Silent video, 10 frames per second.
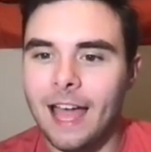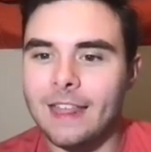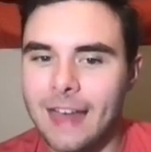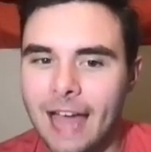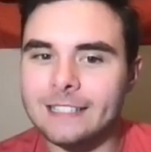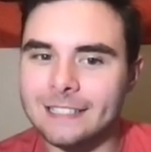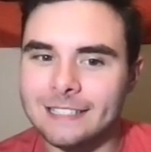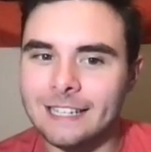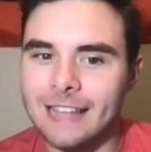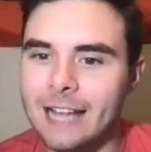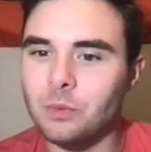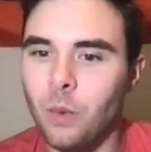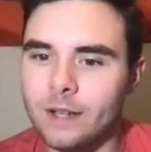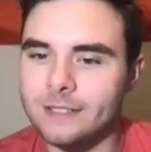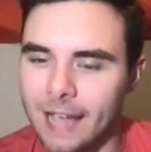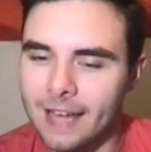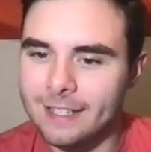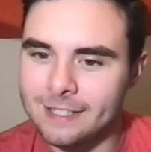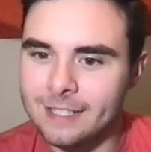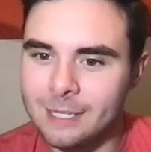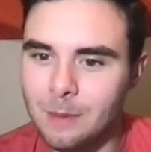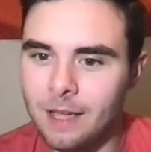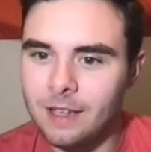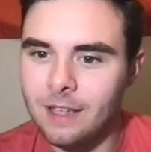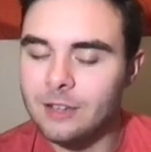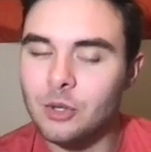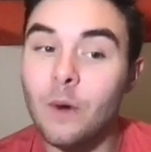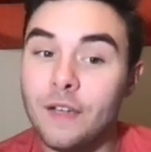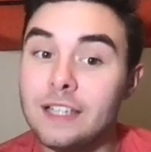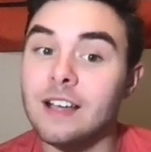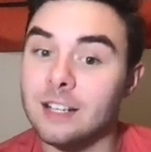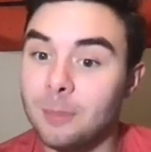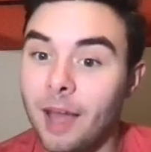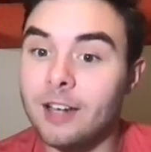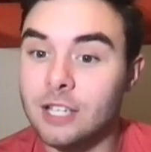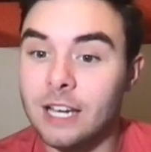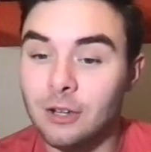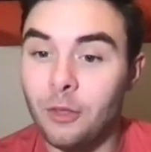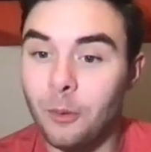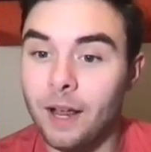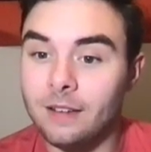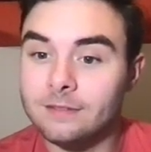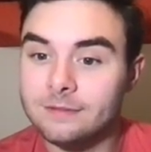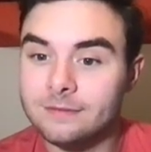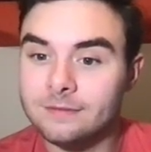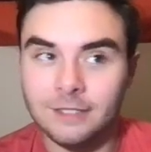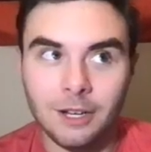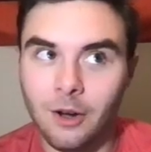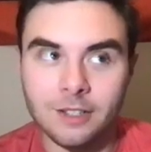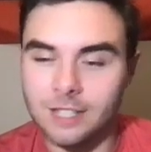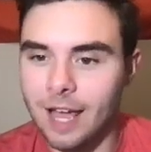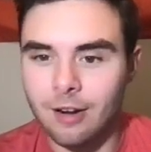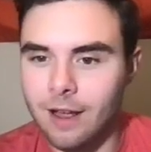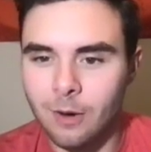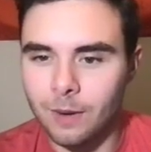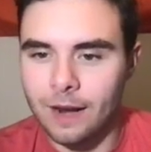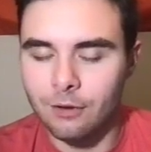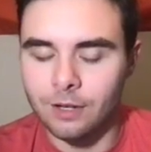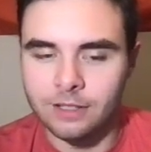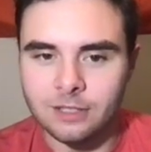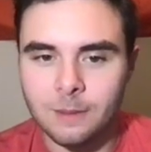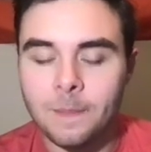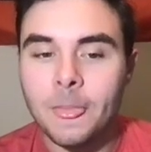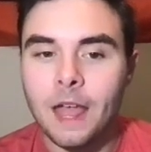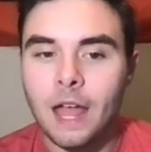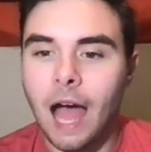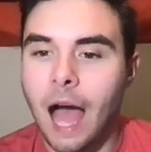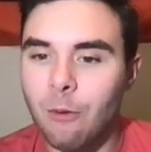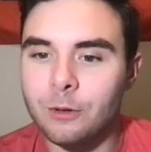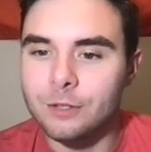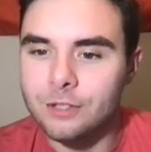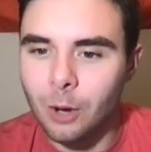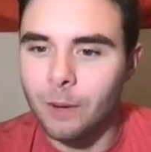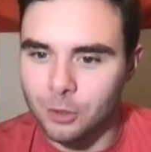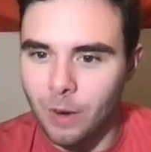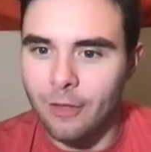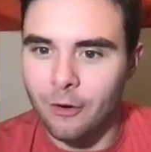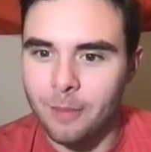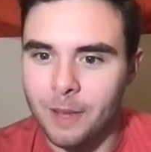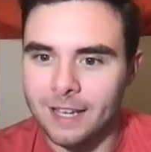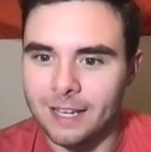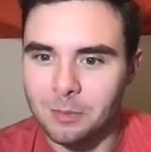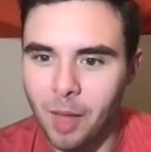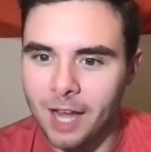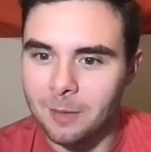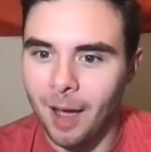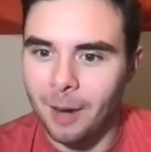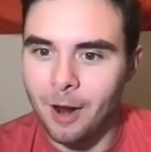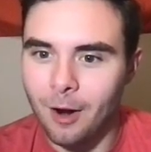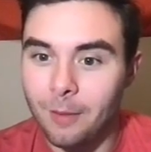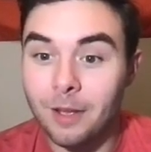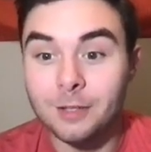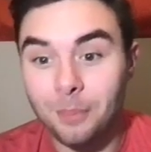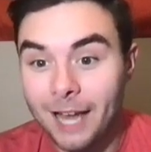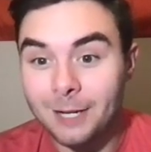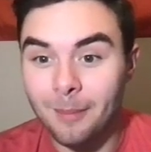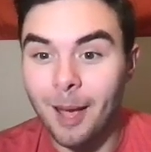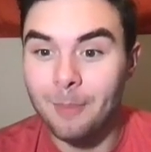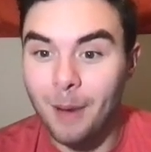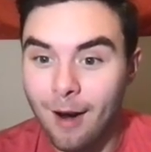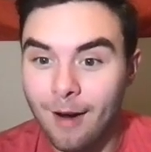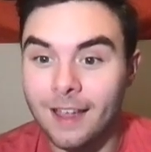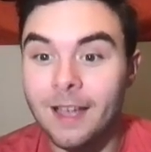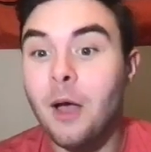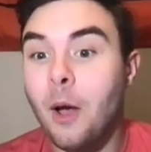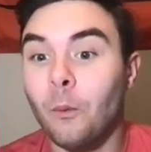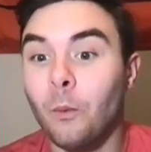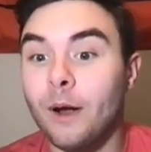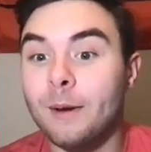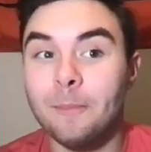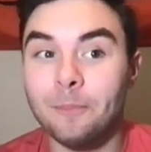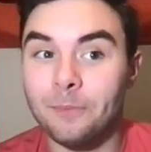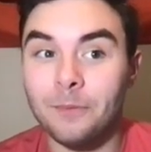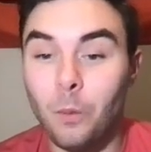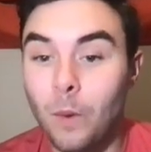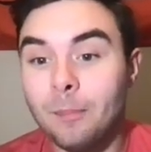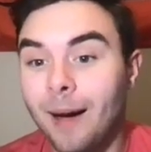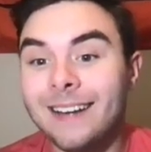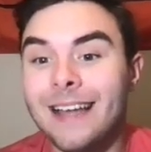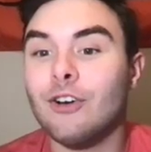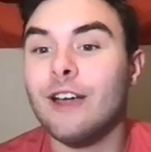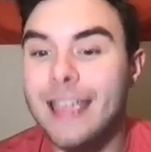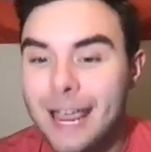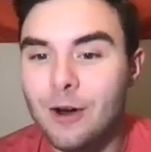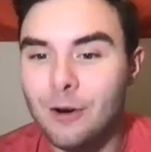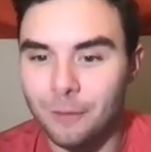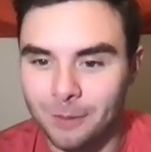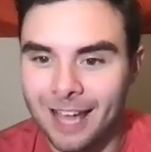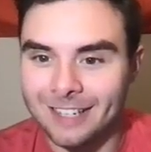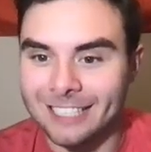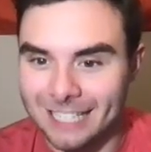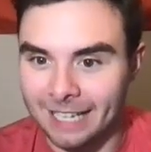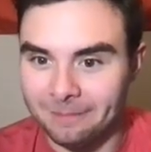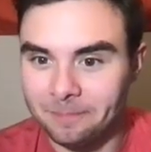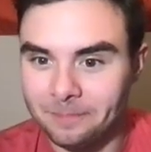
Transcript: That's what Danis is to me. So if he does manage to get into the ring, on Saturday or whenever it is, I would so much rather it be against Platinum Mike Perry, because Platinum Mike Perry we might never hear from Danis again.